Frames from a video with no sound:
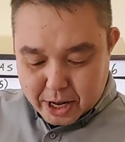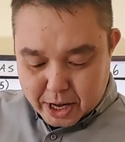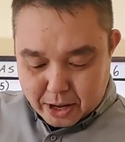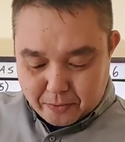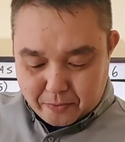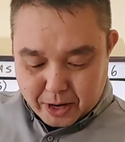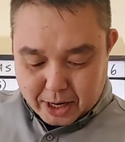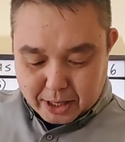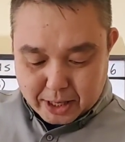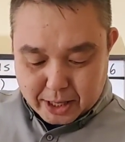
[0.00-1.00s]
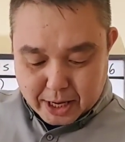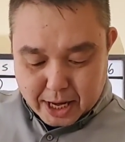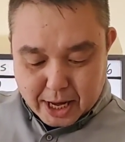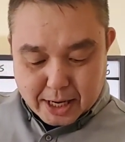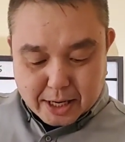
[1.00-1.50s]
and finally the
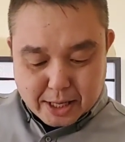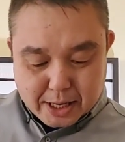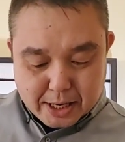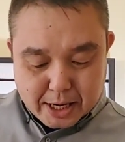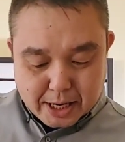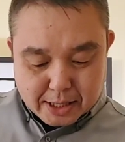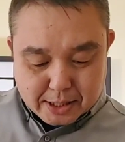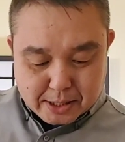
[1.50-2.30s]
end of the night,